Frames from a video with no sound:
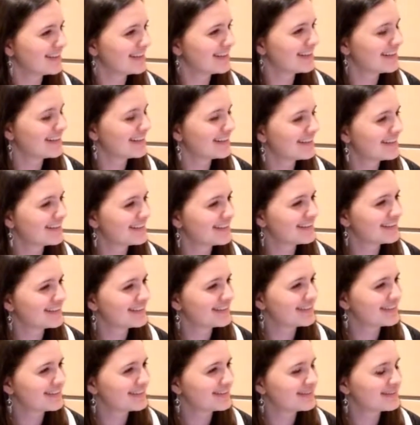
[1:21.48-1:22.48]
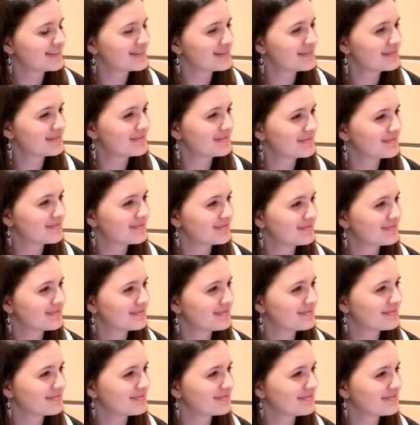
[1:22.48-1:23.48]

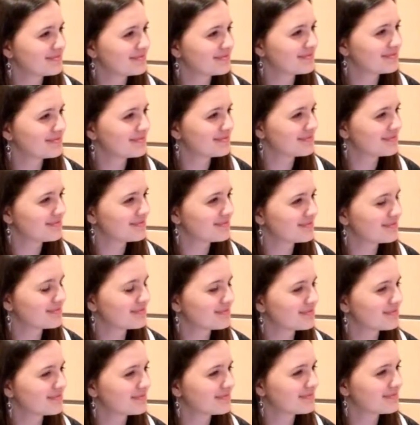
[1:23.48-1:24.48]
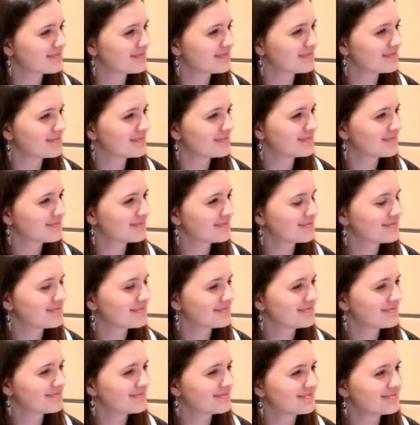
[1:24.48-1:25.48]

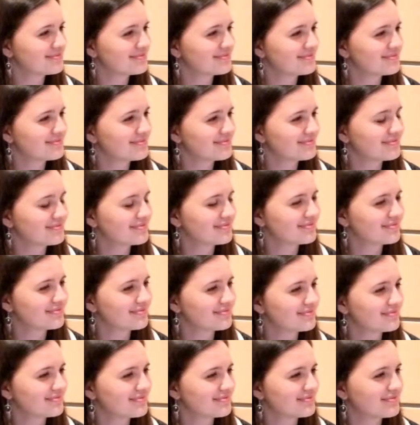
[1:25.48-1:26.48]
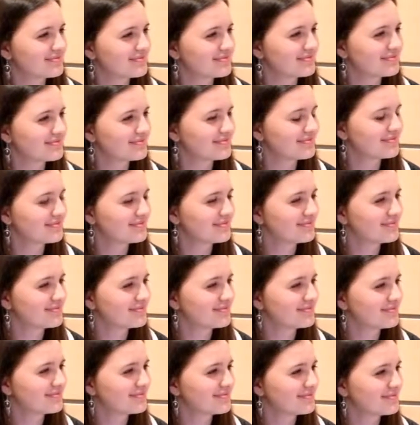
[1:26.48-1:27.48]

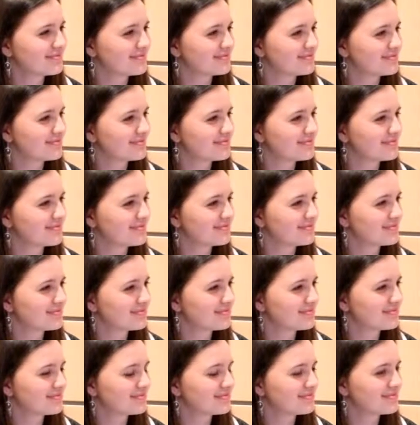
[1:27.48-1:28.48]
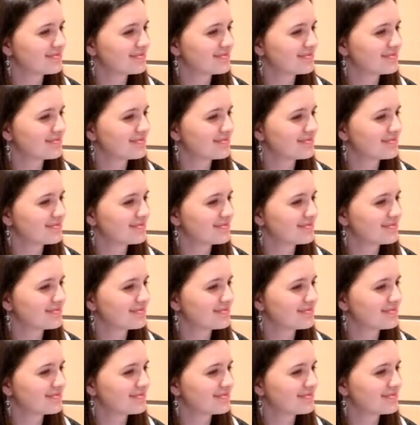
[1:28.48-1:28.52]
[no speech]